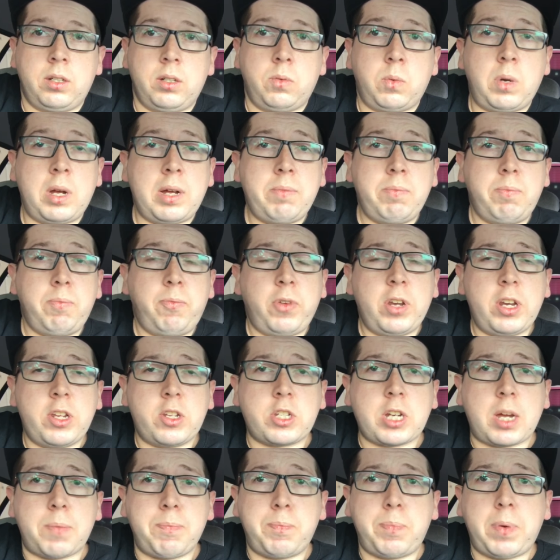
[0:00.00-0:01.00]
Well,
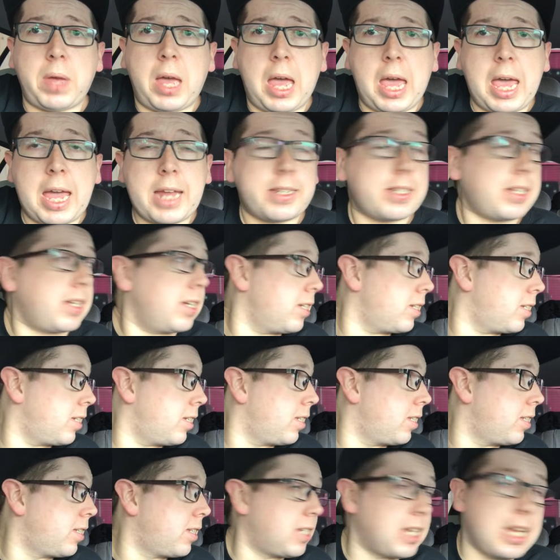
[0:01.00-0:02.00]
finished up at
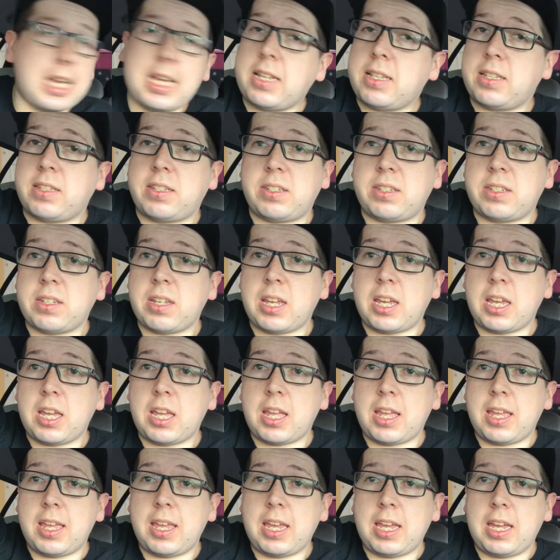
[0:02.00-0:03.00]
Ted's
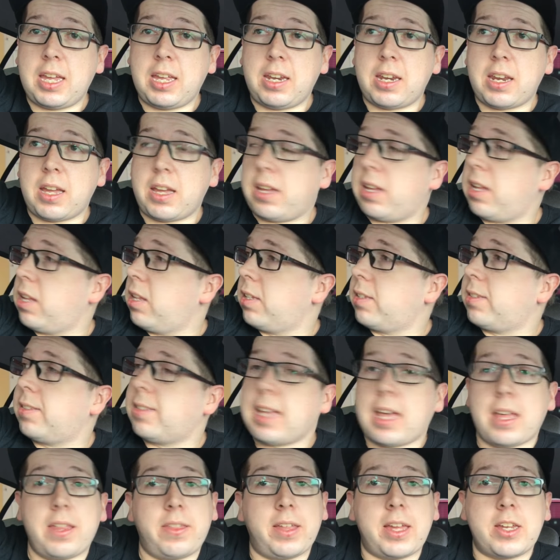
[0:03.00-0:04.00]
in
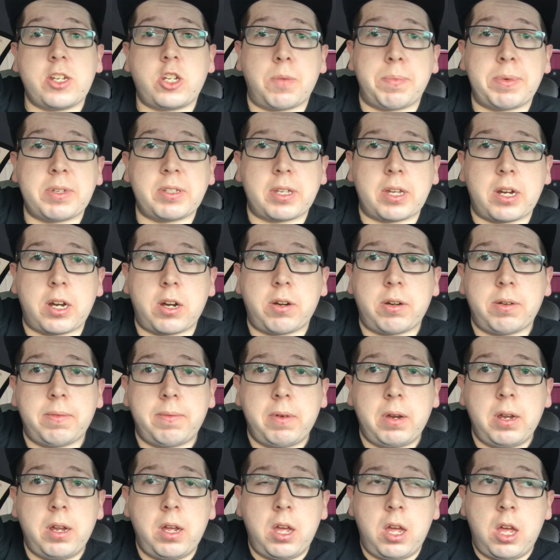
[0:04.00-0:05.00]
Southland Shopping Centre
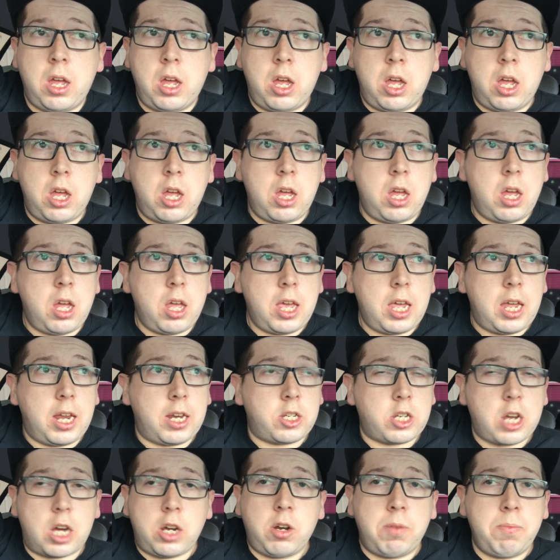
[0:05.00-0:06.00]

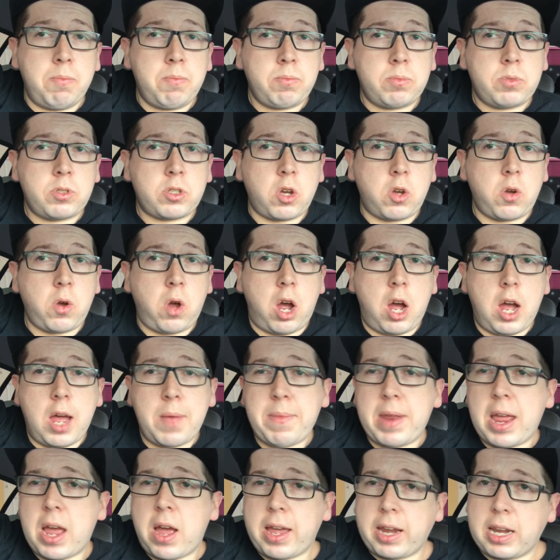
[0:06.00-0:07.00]
in Cheltenham. So
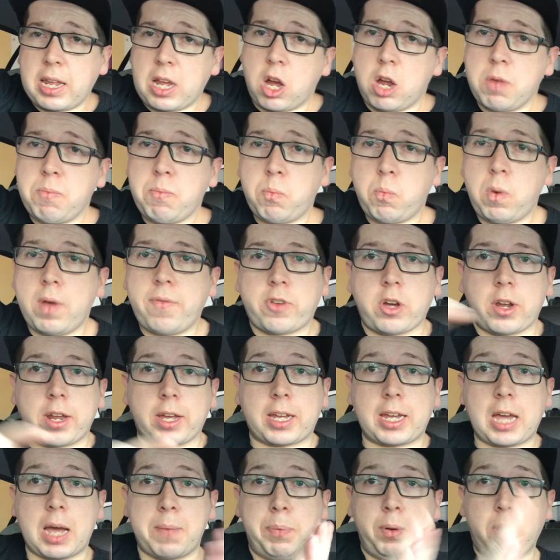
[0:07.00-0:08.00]
I'm now heading home. We've got a
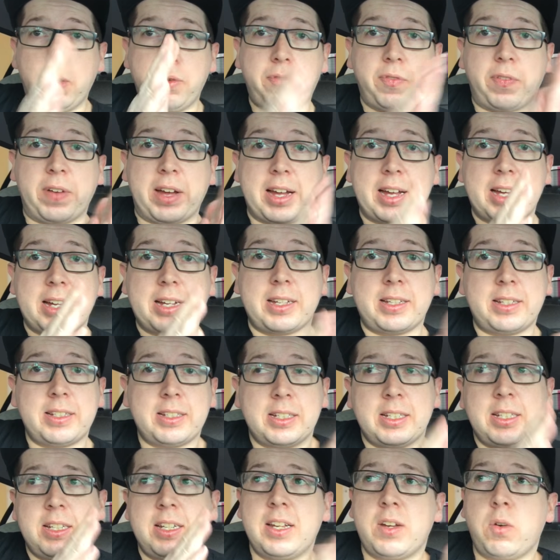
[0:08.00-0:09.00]
couple of
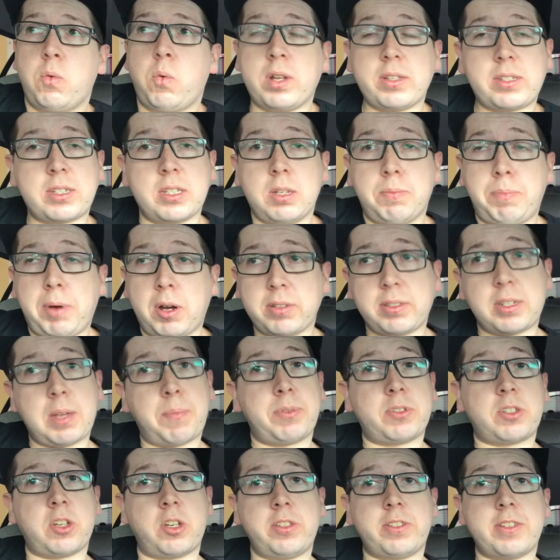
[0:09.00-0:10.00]
What's in the Box
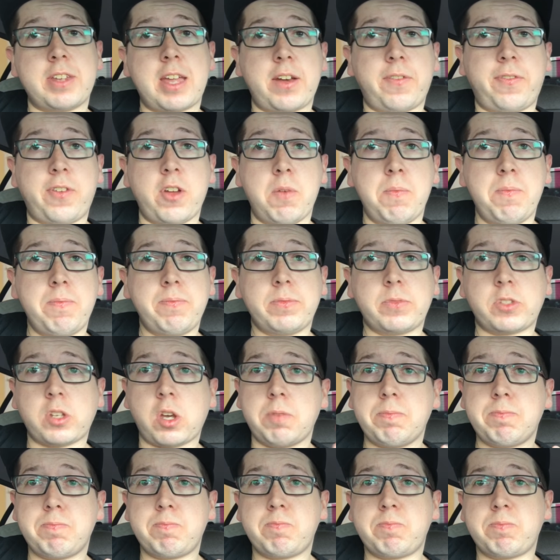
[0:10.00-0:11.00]
episodes now to film.
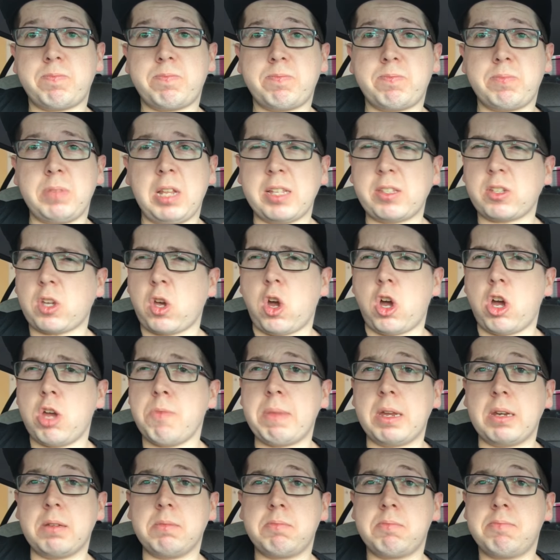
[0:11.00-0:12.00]
So let's go
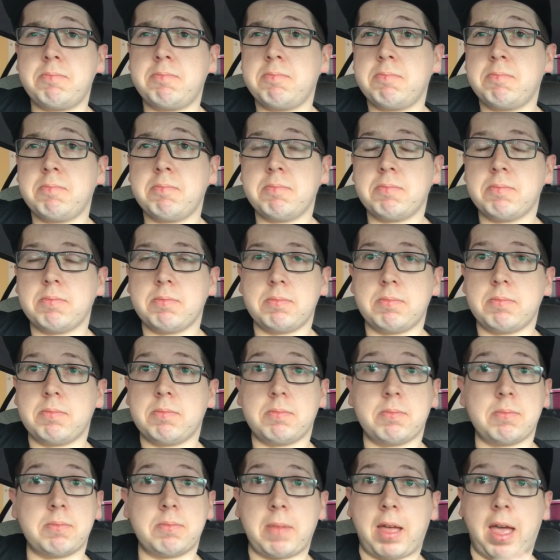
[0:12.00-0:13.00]
home and
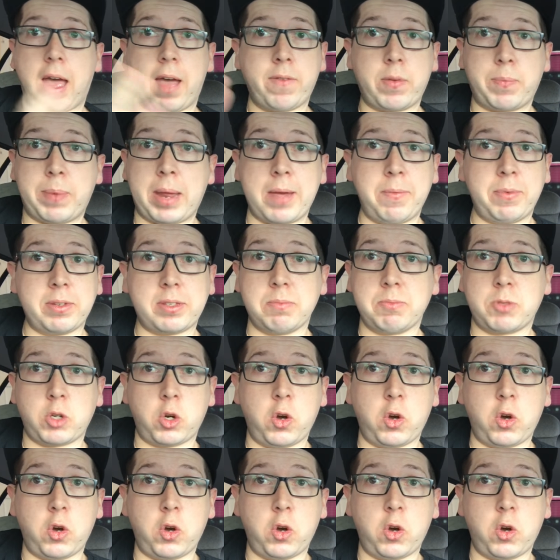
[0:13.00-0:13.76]
have a play with some